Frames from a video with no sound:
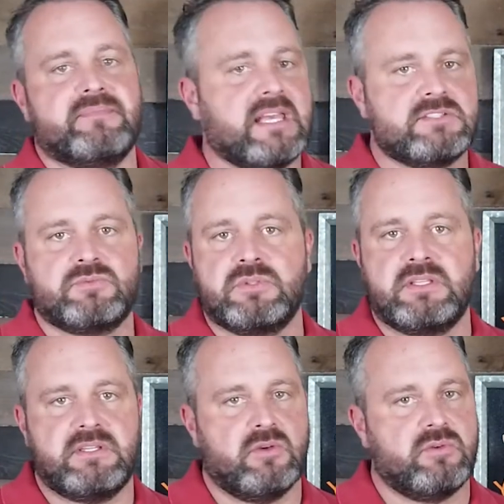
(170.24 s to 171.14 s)
That's
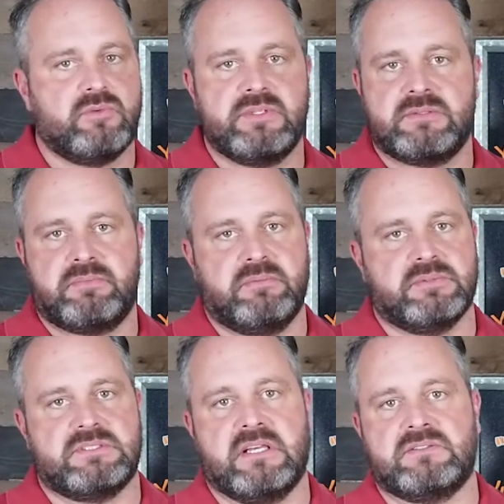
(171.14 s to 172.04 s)
really the only reason
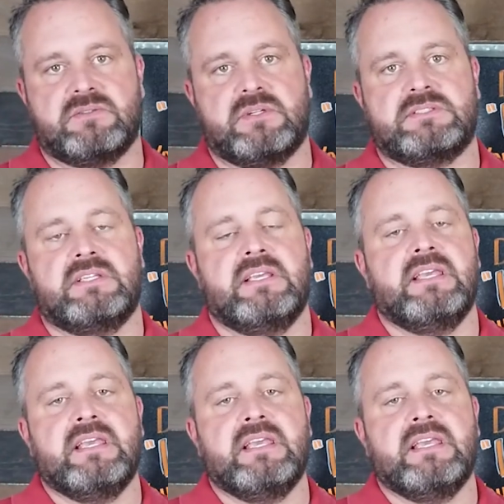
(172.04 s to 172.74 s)
people sell to us.